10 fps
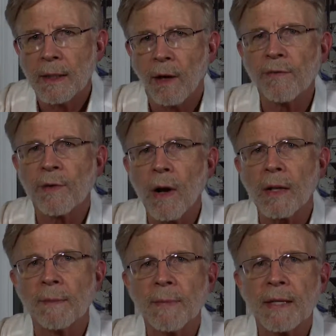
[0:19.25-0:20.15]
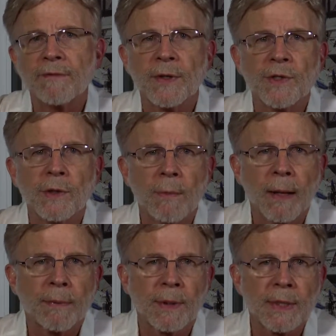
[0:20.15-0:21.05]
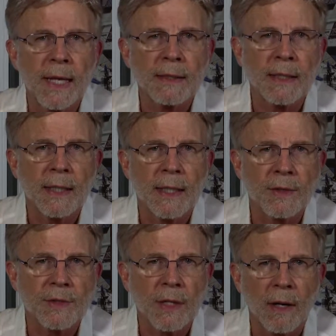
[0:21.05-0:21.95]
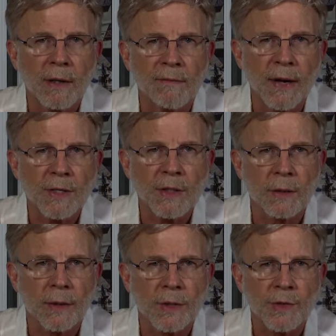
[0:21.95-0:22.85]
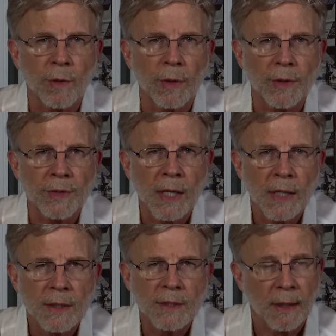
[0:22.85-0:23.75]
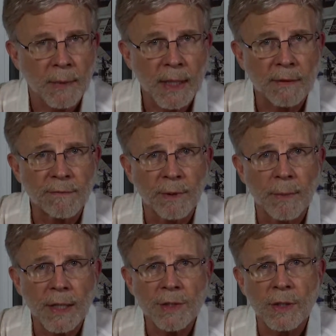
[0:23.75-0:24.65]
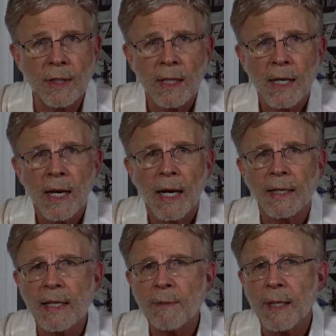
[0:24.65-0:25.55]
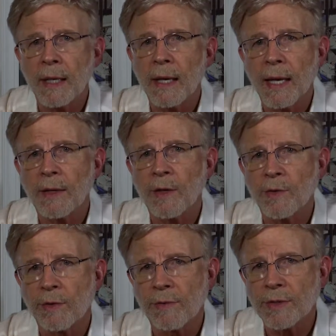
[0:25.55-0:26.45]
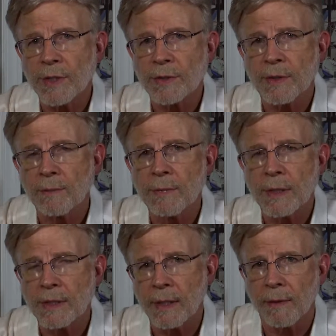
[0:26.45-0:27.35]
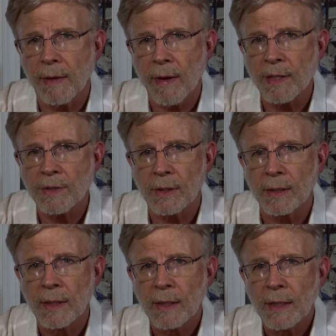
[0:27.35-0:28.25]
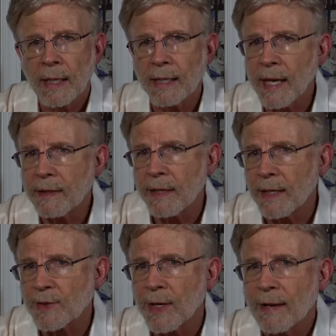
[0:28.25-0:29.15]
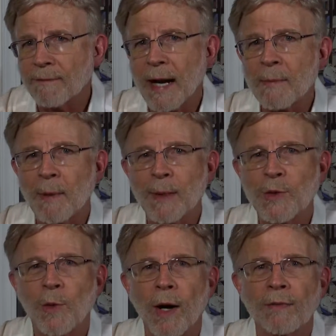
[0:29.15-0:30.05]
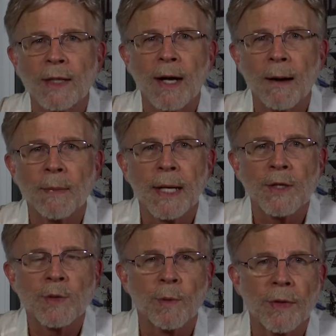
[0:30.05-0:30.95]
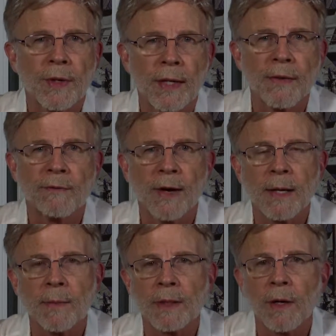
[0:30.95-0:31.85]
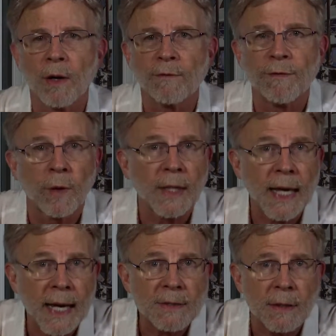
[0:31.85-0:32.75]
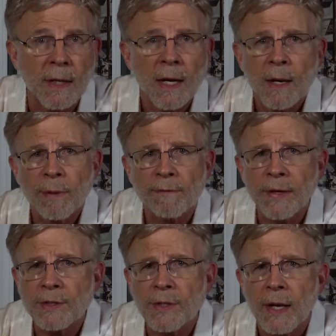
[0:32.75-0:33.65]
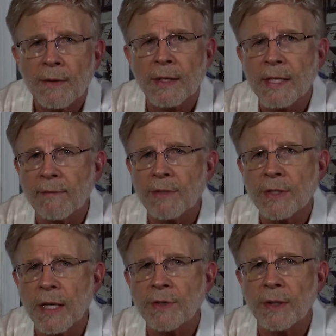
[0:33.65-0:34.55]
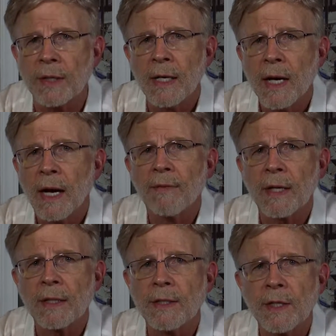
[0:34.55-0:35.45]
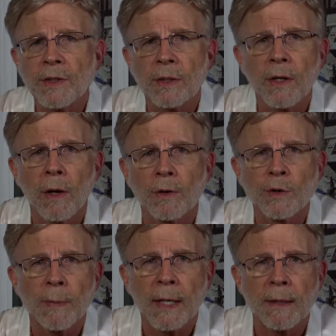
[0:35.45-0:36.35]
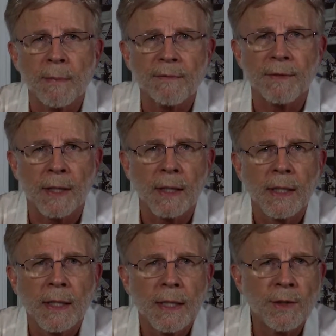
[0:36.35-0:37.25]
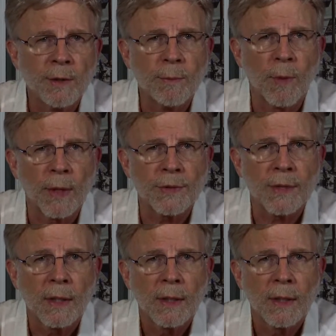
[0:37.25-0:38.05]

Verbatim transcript: Overall, it benefits you by protecting against cardiovascular disorders, stomach inflammation, anemia, and nervous system deterioration. And get this, vitamin B12 in combination with another vitamin called folic acid prevents the devastation of a condition called spina bifida in newborns.